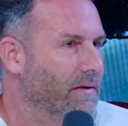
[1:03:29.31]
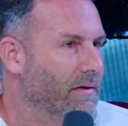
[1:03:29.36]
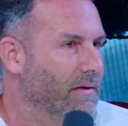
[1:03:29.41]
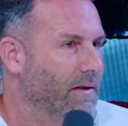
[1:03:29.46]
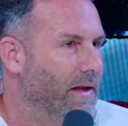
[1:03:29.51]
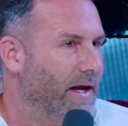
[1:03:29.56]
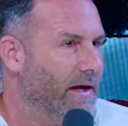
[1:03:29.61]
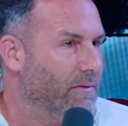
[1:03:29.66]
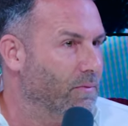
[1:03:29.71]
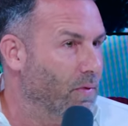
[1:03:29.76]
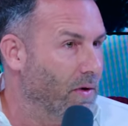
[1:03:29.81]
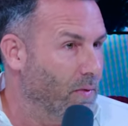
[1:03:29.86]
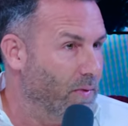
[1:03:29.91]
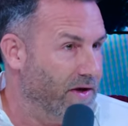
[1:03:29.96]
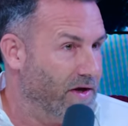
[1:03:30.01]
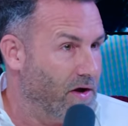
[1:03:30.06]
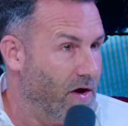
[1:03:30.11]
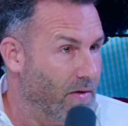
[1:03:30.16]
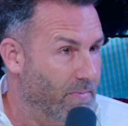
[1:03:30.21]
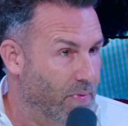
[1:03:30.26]
like what we
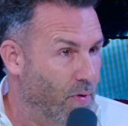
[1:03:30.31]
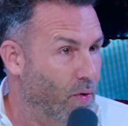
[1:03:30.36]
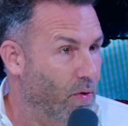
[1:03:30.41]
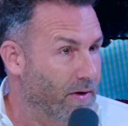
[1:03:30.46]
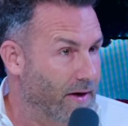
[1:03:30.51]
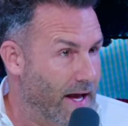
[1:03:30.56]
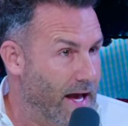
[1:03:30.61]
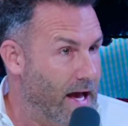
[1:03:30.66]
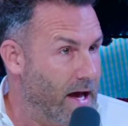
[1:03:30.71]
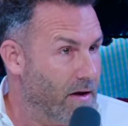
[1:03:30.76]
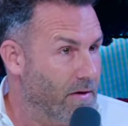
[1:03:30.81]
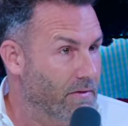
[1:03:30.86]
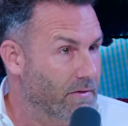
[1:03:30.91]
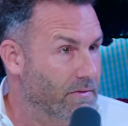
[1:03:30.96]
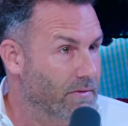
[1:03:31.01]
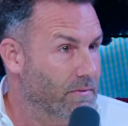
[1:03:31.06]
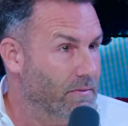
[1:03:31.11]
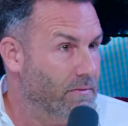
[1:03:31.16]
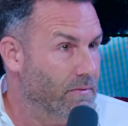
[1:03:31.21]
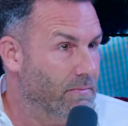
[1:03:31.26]
call poor now.
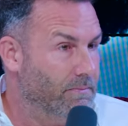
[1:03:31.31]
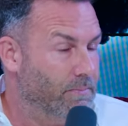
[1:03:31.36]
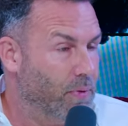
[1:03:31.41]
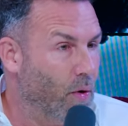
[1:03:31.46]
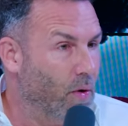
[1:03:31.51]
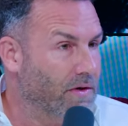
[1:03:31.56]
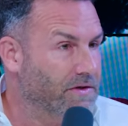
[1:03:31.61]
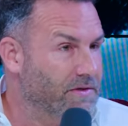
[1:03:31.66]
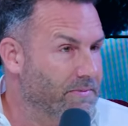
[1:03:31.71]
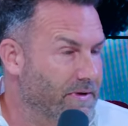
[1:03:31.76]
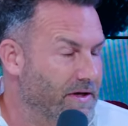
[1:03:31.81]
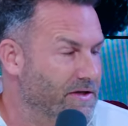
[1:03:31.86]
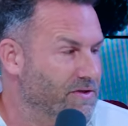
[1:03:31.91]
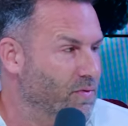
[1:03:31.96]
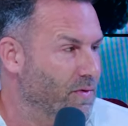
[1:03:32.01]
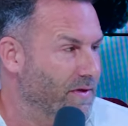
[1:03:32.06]
Poor to me is